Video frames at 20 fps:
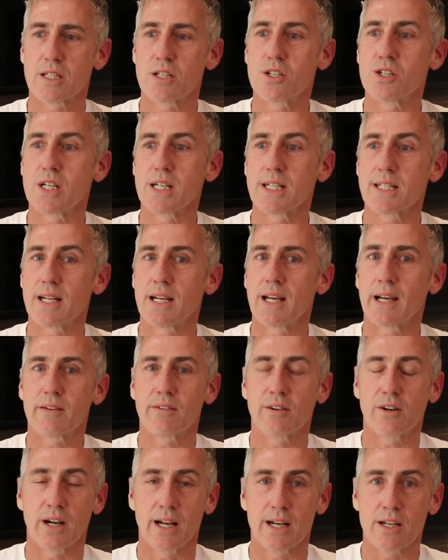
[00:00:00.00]
suggest a lack
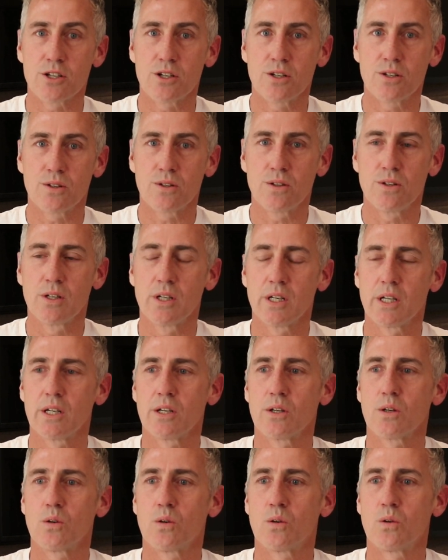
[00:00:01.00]
of gratitude
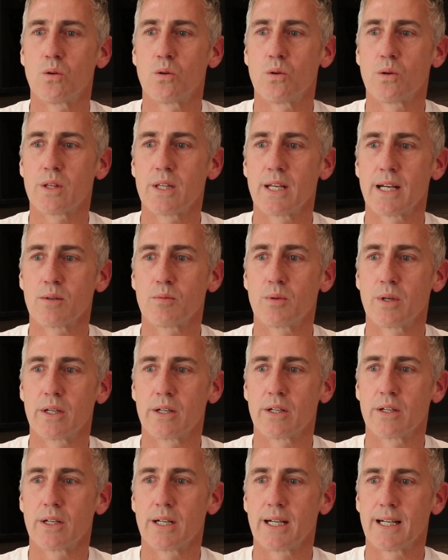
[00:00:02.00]
or that
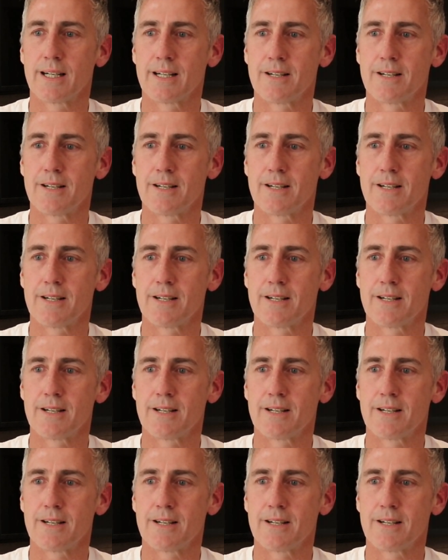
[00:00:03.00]
there's